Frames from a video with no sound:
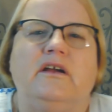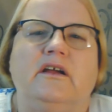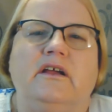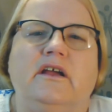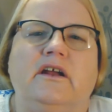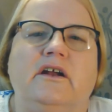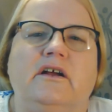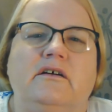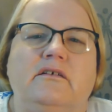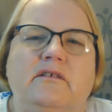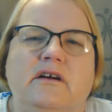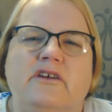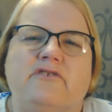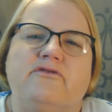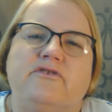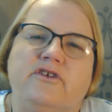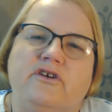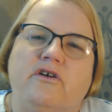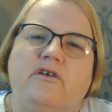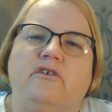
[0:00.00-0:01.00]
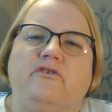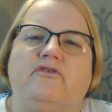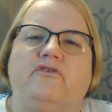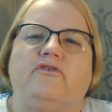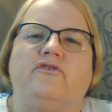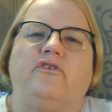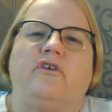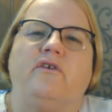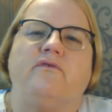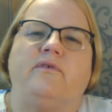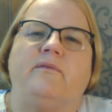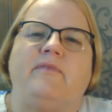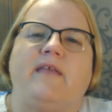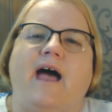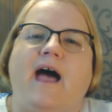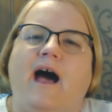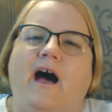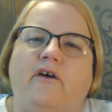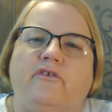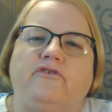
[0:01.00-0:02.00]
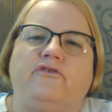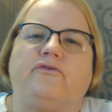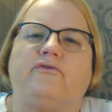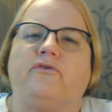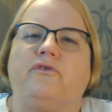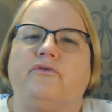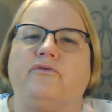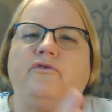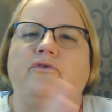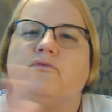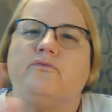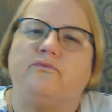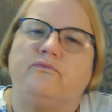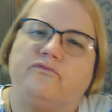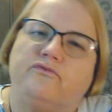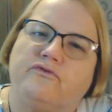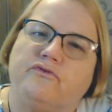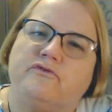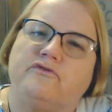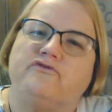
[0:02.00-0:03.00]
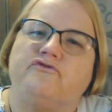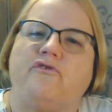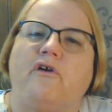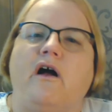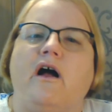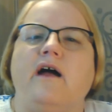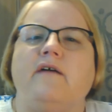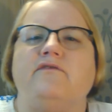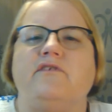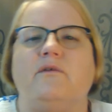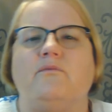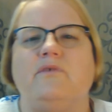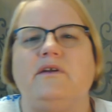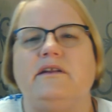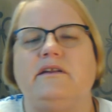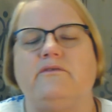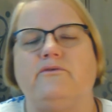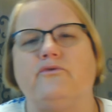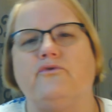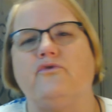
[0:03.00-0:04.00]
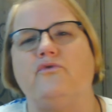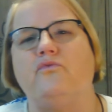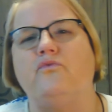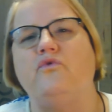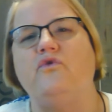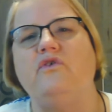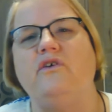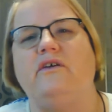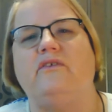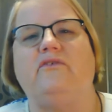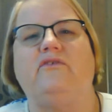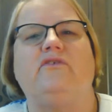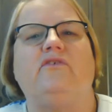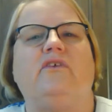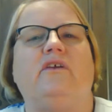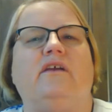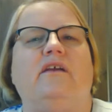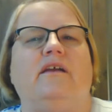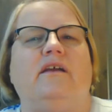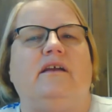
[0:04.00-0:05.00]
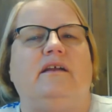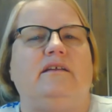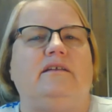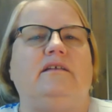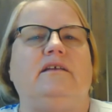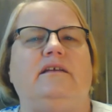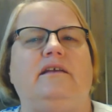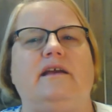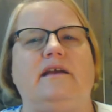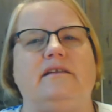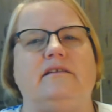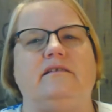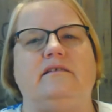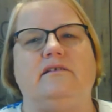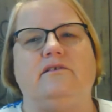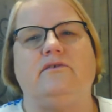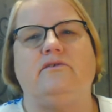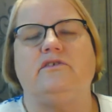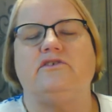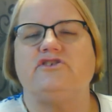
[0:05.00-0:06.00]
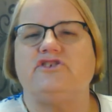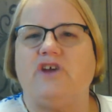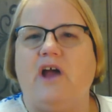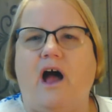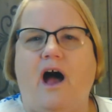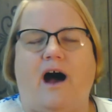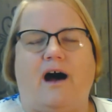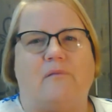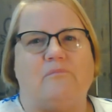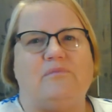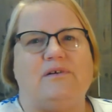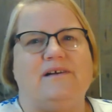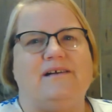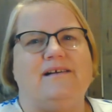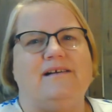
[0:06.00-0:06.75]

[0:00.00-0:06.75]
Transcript: 100 yards or so from the house through a drive that went through the woods to get to the shop.